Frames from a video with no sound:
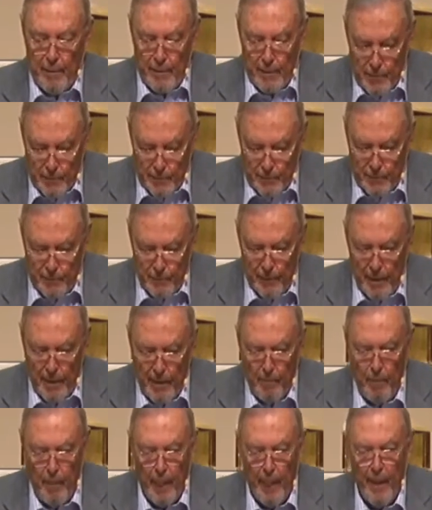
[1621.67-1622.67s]

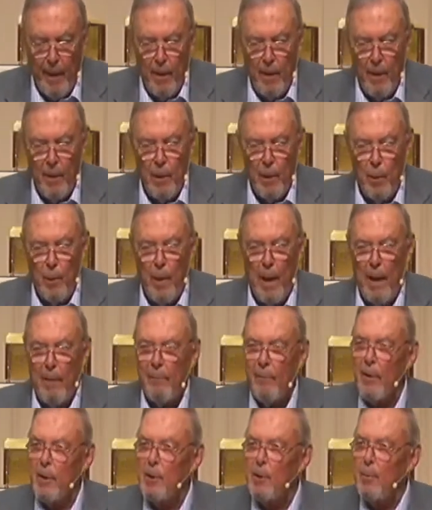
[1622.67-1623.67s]
history who
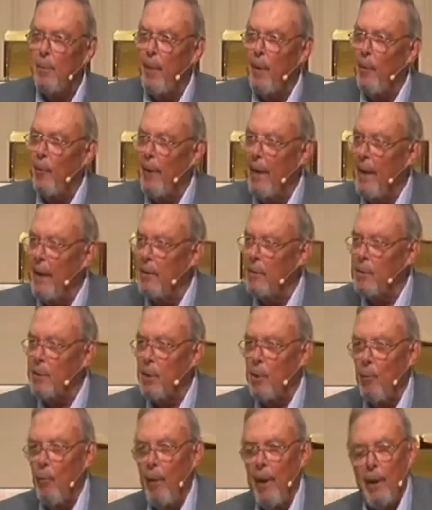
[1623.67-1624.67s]
have
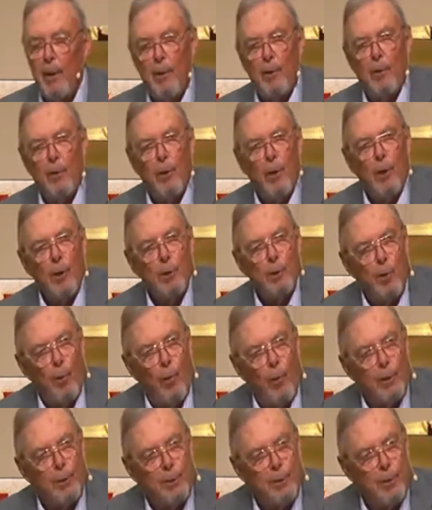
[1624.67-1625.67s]
experienced greater
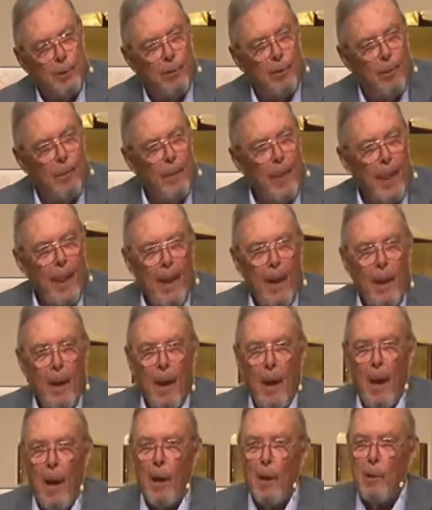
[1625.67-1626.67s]
torture,
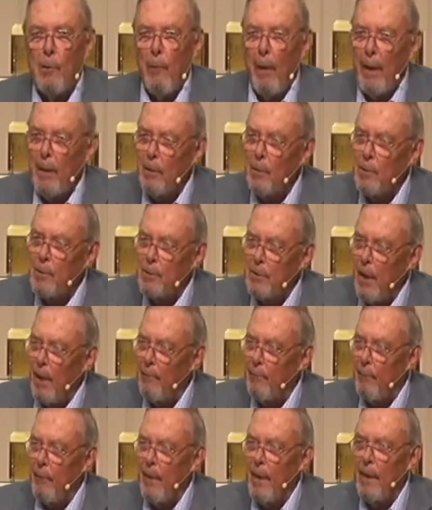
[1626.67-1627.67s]
greater
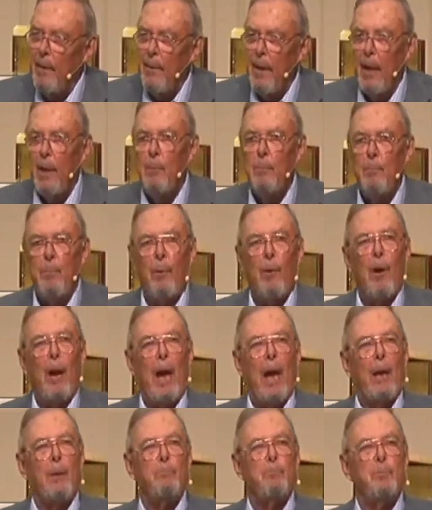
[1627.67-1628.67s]
suffering than
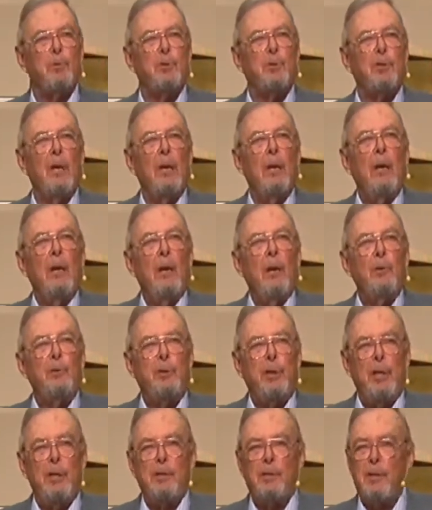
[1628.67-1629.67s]
perhaps
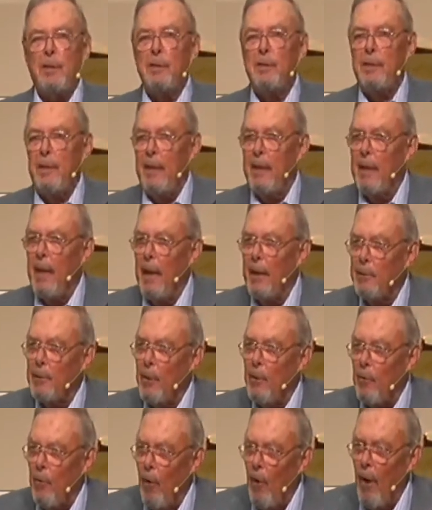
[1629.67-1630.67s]
Jesus did on
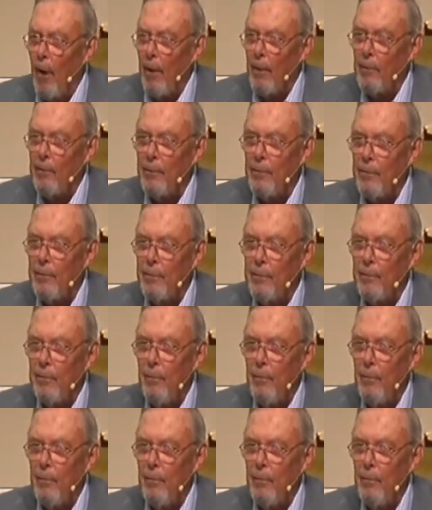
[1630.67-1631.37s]
the cross.